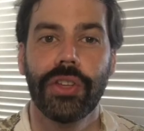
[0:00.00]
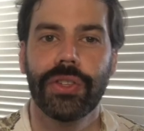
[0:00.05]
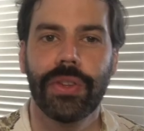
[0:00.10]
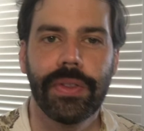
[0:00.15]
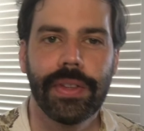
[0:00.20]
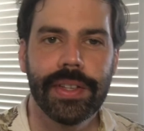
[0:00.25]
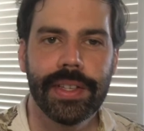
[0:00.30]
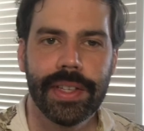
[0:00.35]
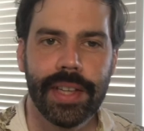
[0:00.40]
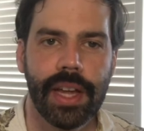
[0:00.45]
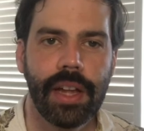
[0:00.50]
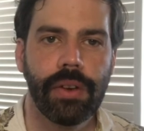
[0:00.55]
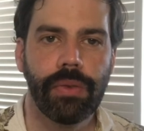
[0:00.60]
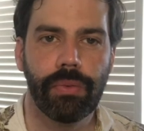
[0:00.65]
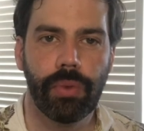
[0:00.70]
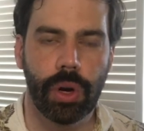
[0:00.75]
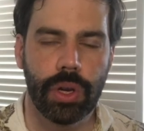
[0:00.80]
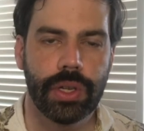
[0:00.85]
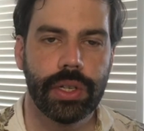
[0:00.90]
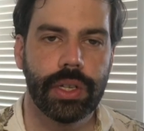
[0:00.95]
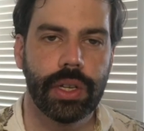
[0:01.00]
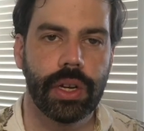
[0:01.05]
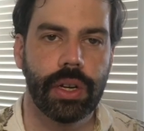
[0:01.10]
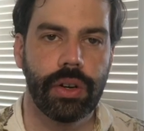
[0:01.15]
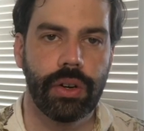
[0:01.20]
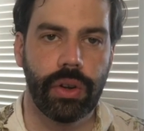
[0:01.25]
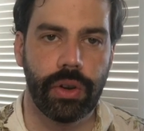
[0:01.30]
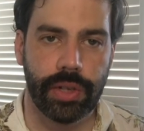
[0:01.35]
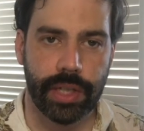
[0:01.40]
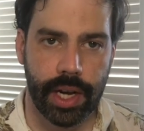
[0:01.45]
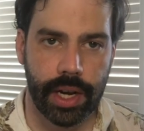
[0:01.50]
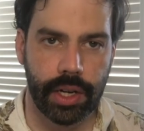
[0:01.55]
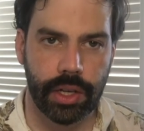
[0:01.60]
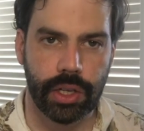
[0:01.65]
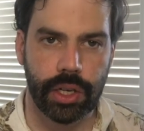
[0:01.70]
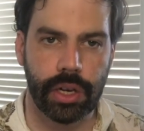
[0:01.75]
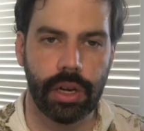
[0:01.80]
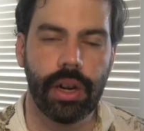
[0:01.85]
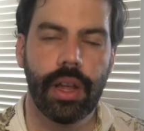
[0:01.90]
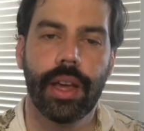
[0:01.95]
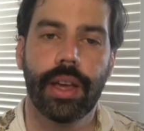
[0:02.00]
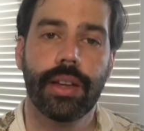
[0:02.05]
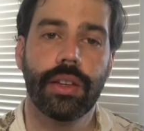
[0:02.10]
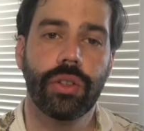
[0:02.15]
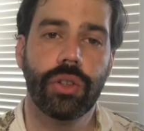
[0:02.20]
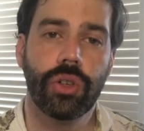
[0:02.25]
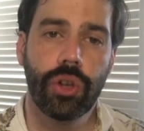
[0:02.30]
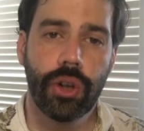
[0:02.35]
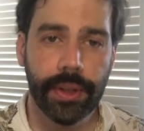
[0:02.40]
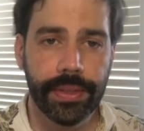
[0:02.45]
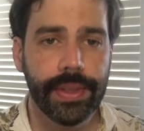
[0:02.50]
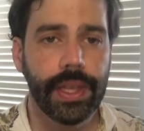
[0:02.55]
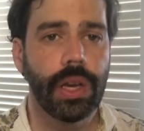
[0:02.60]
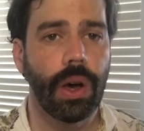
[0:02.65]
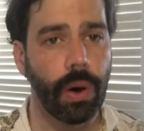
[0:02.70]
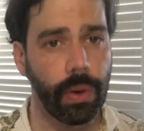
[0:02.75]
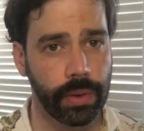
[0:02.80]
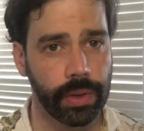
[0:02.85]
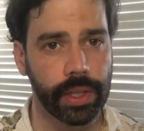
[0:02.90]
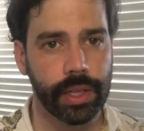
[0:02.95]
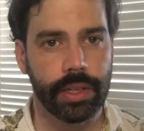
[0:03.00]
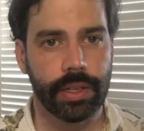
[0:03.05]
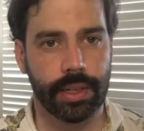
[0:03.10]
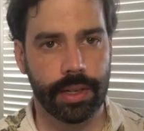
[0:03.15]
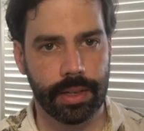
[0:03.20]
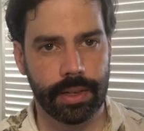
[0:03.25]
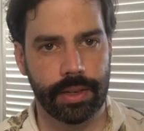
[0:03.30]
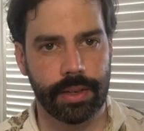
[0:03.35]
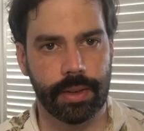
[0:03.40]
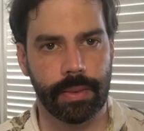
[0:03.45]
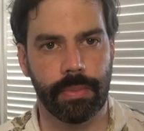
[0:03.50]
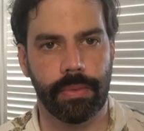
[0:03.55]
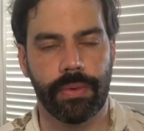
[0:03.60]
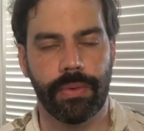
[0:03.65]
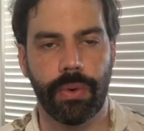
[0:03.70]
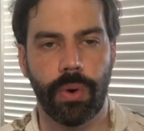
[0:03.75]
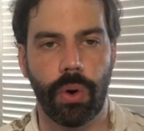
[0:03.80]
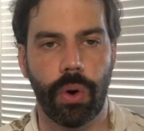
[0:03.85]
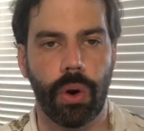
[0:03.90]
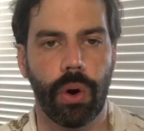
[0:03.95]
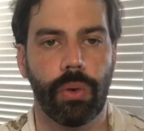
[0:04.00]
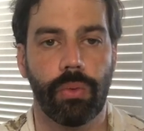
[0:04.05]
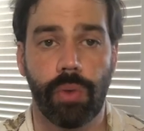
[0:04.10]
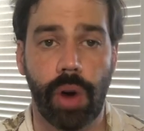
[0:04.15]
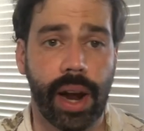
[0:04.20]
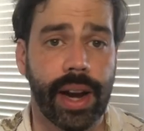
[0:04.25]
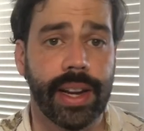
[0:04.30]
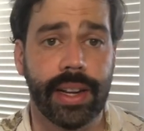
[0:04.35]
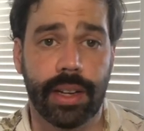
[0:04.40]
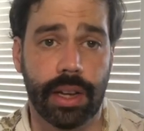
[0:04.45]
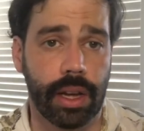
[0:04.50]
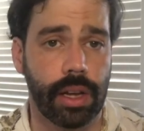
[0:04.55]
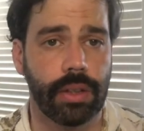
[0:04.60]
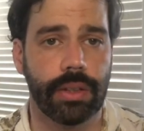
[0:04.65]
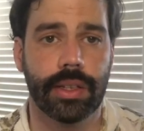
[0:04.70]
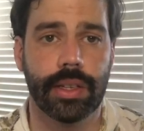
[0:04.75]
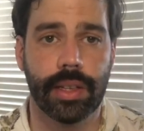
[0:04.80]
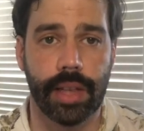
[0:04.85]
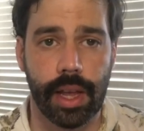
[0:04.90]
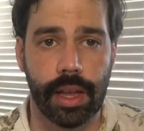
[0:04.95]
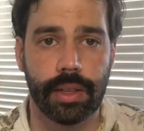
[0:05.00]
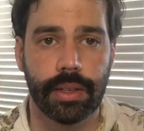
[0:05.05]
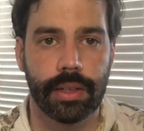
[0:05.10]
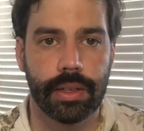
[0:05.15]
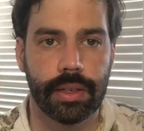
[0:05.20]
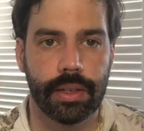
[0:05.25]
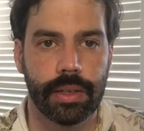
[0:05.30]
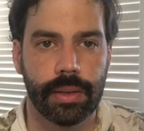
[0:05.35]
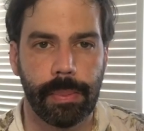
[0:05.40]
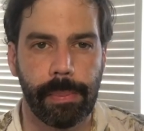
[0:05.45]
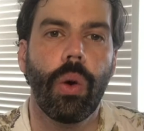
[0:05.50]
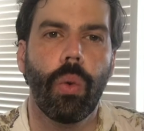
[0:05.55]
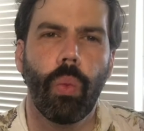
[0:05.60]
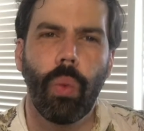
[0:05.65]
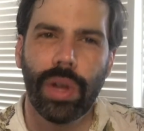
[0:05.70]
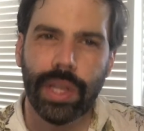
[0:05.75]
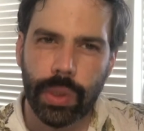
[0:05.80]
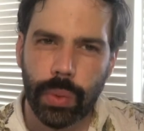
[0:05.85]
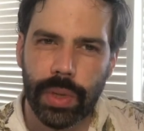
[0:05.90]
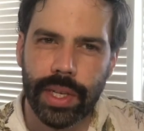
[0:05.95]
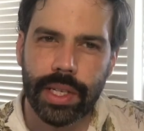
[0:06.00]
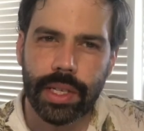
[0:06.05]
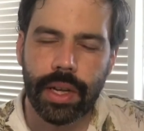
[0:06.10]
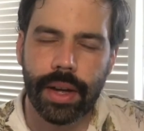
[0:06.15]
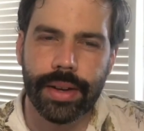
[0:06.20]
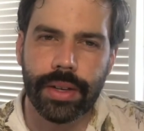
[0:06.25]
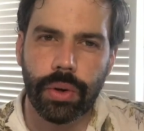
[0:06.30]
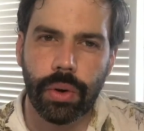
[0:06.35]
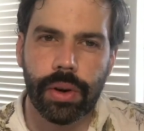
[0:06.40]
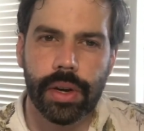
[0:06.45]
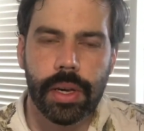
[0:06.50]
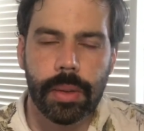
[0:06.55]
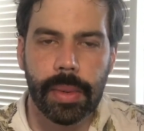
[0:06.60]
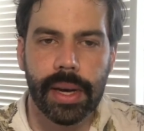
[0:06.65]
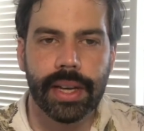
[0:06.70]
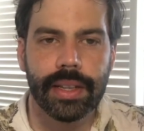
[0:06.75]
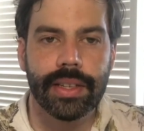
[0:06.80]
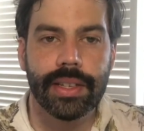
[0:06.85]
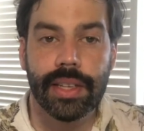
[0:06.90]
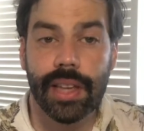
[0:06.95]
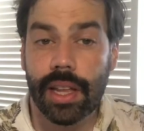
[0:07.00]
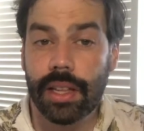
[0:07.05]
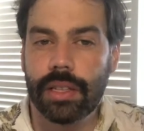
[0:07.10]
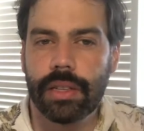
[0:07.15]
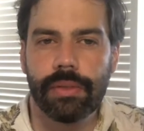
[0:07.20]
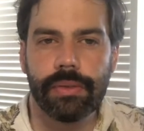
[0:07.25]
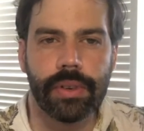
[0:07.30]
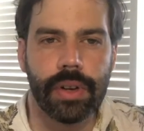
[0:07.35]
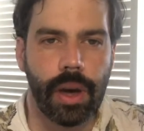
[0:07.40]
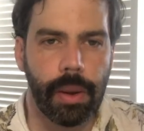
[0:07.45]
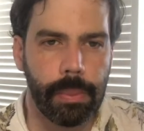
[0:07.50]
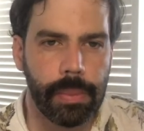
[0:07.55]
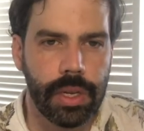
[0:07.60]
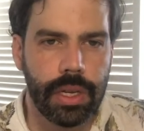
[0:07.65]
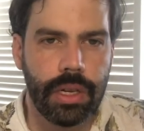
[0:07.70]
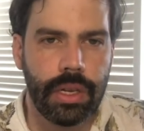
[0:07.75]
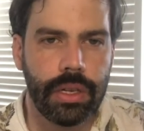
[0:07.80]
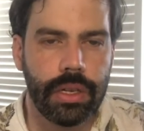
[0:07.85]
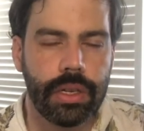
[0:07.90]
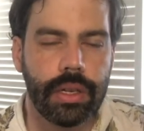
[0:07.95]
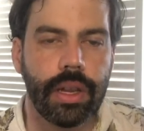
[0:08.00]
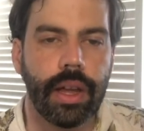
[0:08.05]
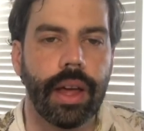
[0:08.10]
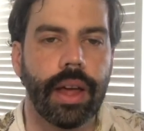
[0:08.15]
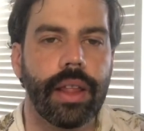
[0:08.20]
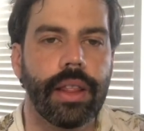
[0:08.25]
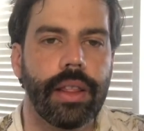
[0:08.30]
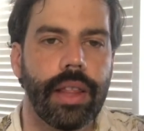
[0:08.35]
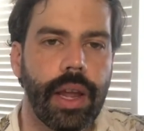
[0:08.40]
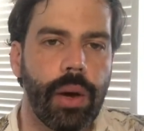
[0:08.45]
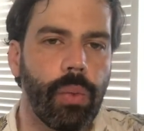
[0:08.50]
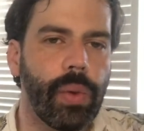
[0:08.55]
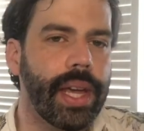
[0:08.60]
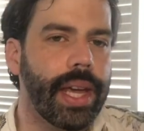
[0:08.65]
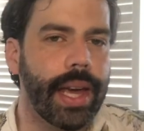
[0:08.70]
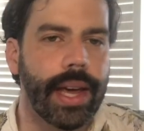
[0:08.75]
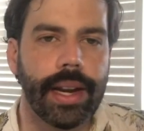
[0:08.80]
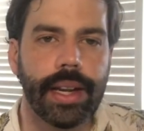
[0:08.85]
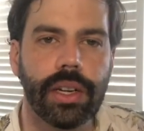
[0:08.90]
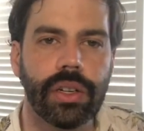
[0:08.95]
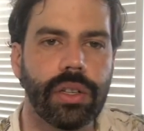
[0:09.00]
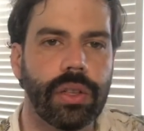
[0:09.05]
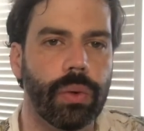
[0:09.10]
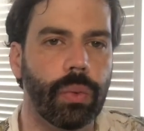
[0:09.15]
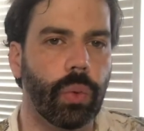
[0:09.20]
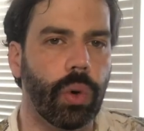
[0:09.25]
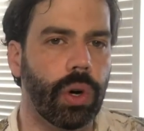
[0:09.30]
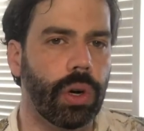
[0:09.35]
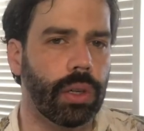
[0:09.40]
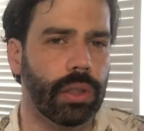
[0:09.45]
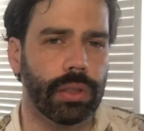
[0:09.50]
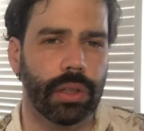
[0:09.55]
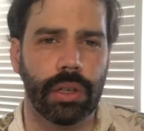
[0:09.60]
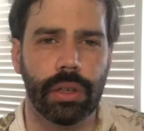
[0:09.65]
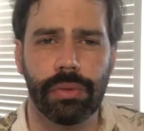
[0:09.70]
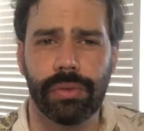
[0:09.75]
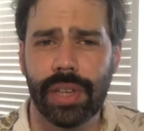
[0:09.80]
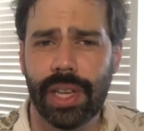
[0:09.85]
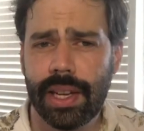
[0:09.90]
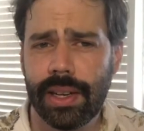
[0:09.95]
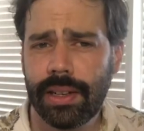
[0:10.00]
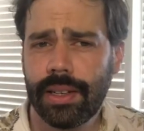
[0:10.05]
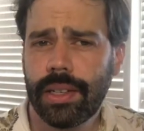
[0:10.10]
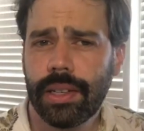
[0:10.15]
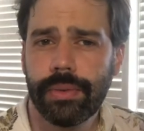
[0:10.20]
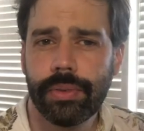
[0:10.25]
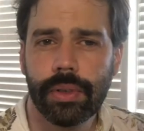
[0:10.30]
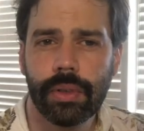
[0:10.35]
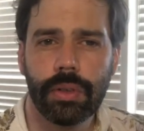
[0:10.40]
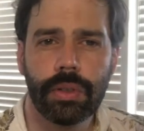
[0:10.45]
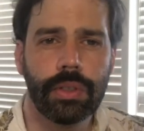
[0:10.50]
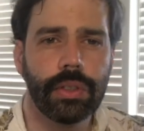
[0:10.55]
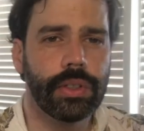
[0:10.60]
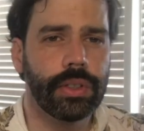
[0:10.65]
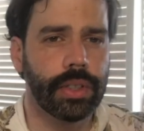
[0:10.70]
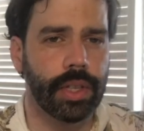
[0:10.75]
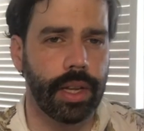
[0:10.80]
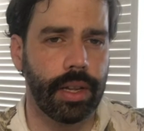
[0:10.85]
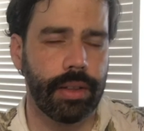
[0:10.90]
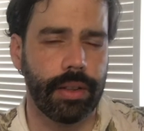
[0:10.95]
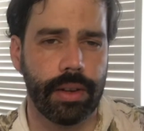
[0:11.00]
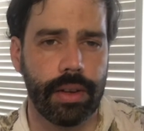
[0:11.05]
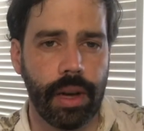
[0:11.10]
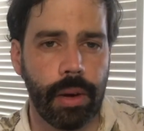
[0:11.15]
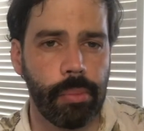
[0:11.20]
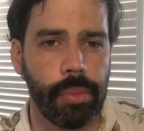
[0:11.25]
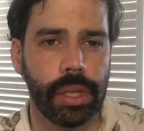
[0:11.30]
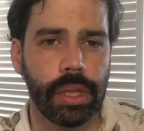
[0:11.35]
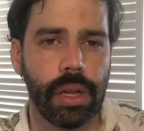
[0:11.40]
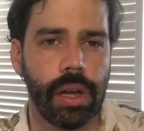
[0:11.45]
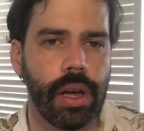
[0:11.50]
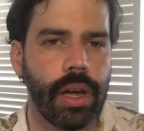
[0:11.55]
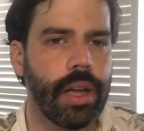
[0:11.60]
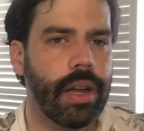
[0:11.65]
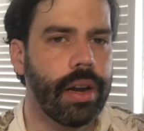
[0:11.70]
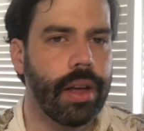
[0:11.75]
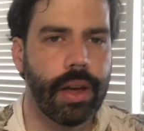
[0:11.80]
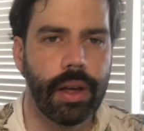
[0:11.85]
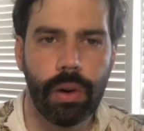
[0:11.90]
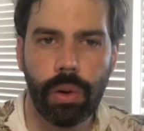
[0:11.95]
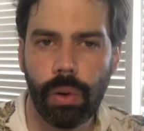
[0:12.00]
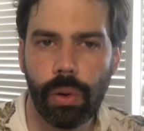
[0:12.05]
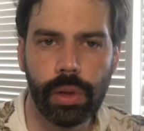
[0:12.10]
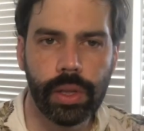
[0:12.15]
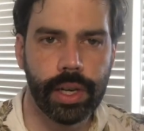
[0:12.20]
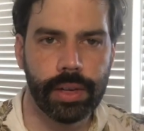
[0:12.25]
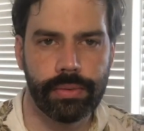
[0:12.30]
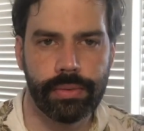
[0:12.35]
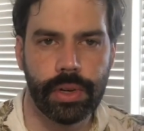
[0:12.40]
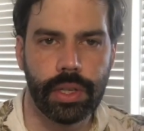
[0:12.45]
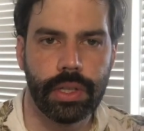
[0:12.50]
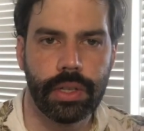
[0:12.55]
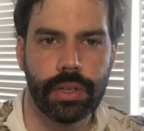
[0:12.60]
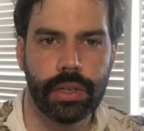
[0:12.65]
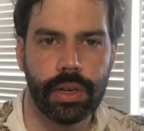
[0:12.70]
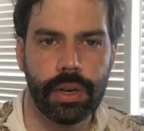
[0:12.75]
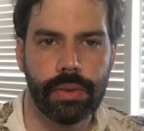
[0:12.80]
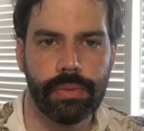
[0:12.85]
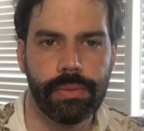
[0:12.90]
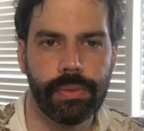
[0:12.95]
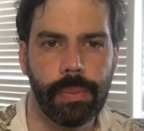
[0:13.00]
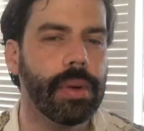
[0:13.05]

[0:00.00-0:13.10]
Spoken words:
So the set roster notation is not the only system for writing down sets. Once we start talking about sets of numbers, then we get into the world of intervals and the number line and all that fun stuff.